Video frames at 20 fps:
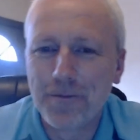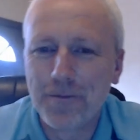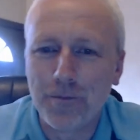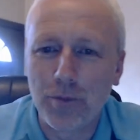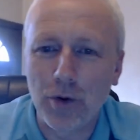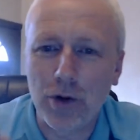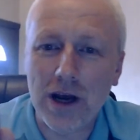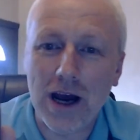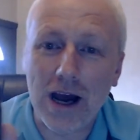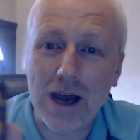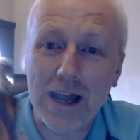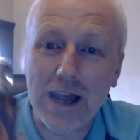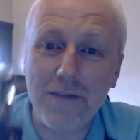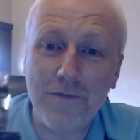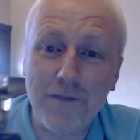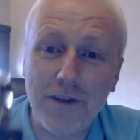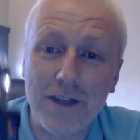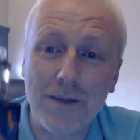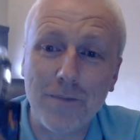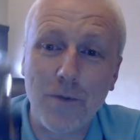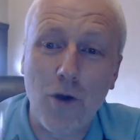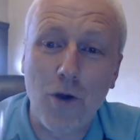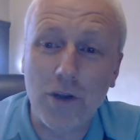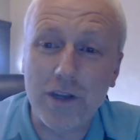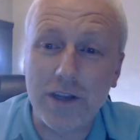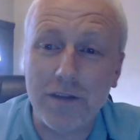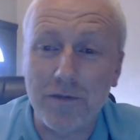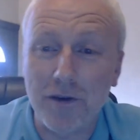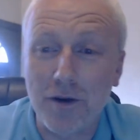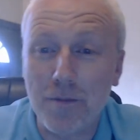yeah, if you're in the
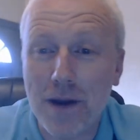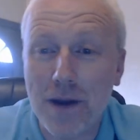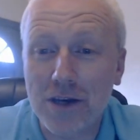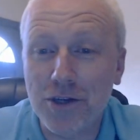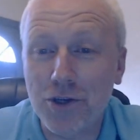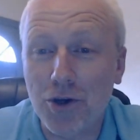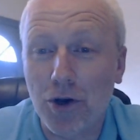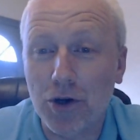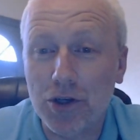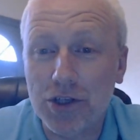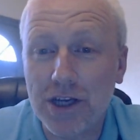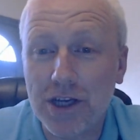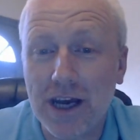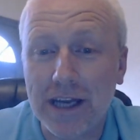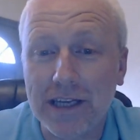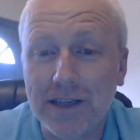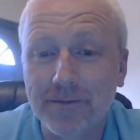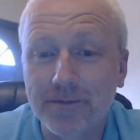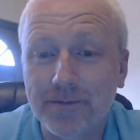market for a mesh RTA,